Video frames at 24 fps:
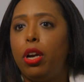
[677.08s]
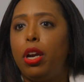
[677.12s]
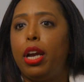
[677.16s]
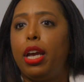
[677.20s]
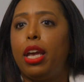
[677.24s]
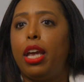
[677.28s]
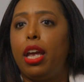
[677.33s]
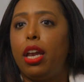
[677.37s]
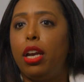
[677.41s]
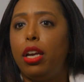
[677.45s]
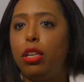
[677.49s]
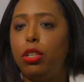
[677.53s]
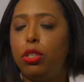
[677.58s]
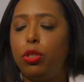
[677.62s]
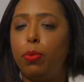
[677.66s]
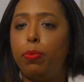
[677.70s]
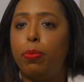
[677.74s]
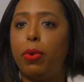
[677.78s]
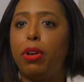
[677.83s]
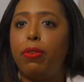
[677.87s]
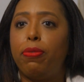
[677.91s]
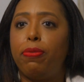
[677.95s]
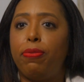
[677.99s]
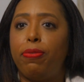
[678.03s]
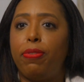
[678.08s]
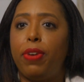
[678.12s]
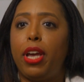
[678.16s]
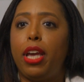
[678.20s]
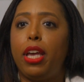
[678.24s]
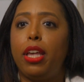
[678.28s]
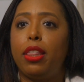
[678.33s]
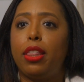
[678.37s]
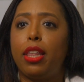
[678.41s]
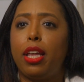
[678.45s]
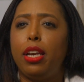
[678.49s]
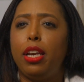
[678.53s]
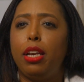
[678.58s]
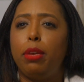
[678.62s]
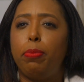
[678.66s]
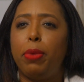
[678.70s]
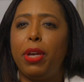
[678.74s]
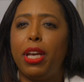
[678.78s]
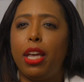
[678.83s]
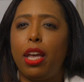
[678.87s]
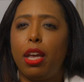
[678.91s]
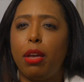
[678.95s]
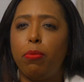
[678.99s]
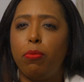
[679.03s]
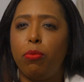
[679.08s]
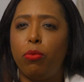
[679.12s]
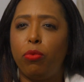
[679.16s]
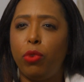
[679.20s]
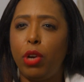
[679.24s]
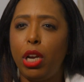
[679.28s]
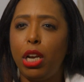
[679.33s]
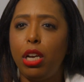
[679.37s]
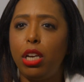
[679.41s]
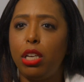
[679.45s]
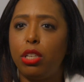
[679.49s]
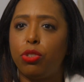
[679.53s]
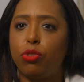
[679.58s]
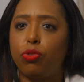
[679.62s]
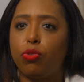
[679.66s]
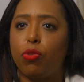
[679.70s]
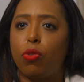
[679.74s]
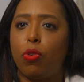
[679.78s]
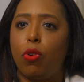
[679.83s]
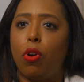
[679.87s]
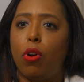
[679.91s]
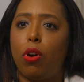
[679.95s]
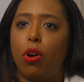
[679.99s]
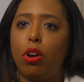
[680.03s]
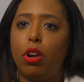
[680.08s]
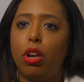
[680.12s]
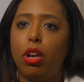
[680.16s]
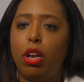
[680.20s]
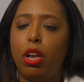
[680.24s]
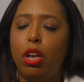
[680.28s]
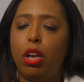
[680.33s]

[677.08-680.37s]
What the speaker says: again into my faith, and it became really strong